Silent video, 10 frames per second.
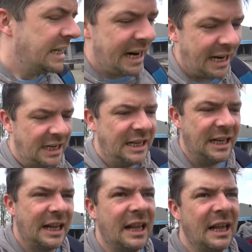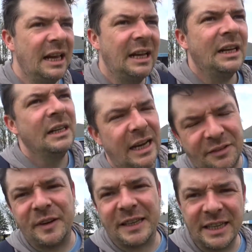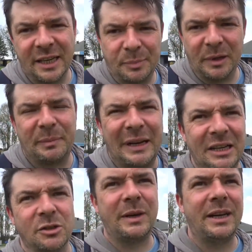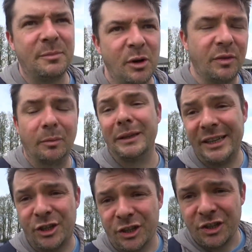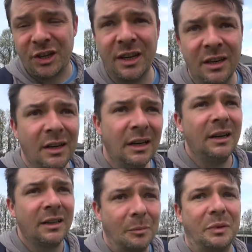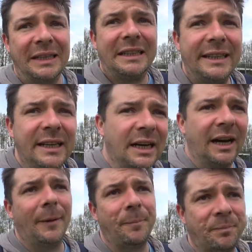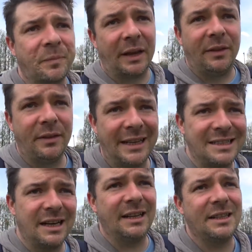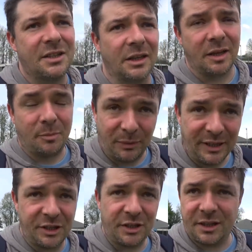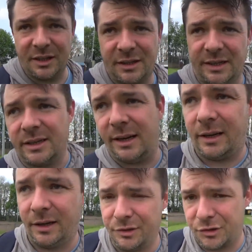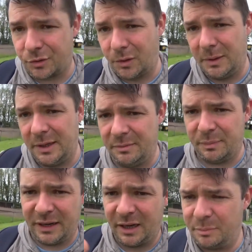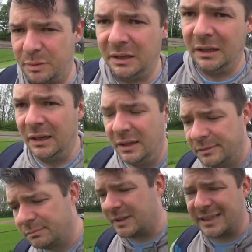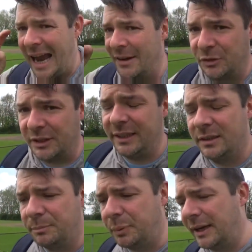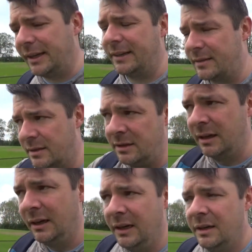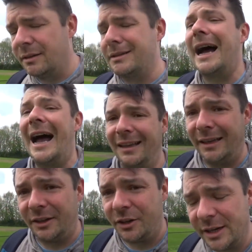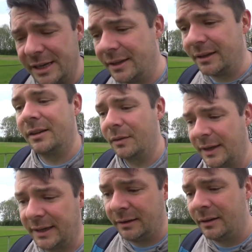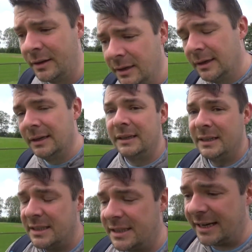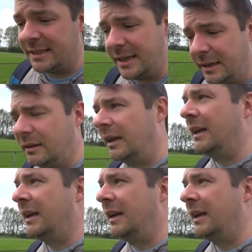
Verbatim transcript: Yeah, not fixing it, but because we need to move the bleachers, completely. Um, and it's not necessarily the bleachers because that's like unscrew it, pick up scaffolding, but it's there's tiling underneath it too. It can stay still.